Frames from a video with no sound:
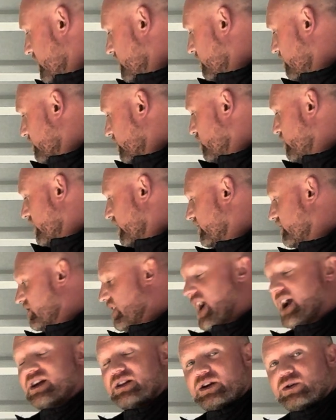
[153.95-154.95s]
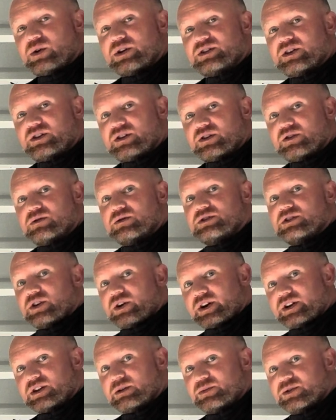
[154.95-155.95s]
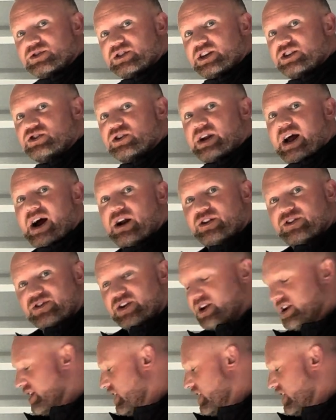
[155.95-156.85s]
them through exactly what to do during the procedure and how to set it